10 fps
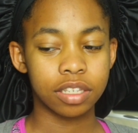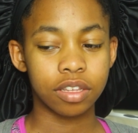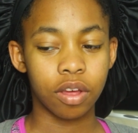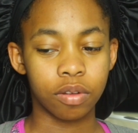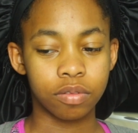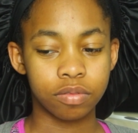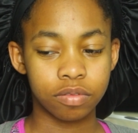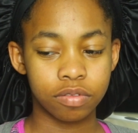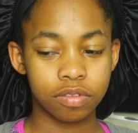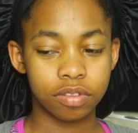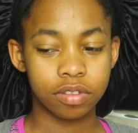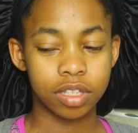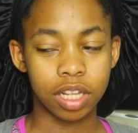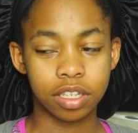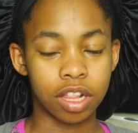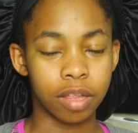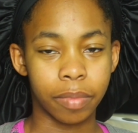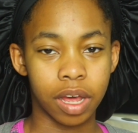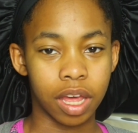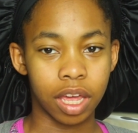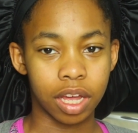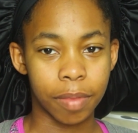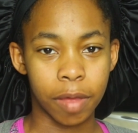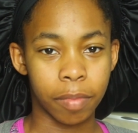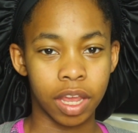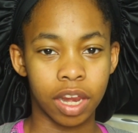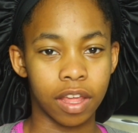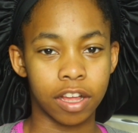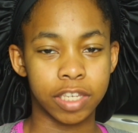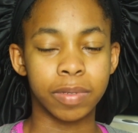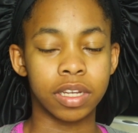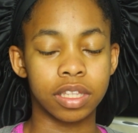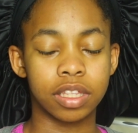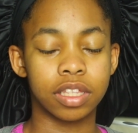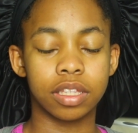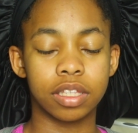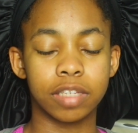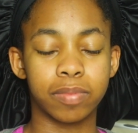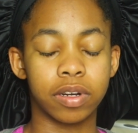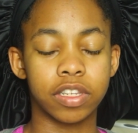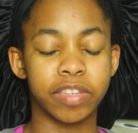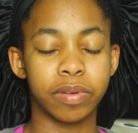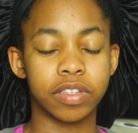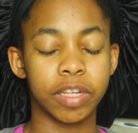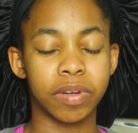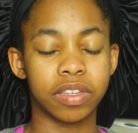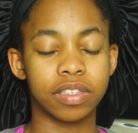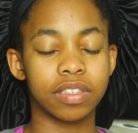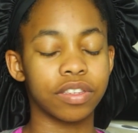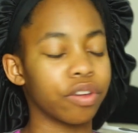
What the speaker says: So that's all I'm buying. I'm not buying anything else but this person's birthday present.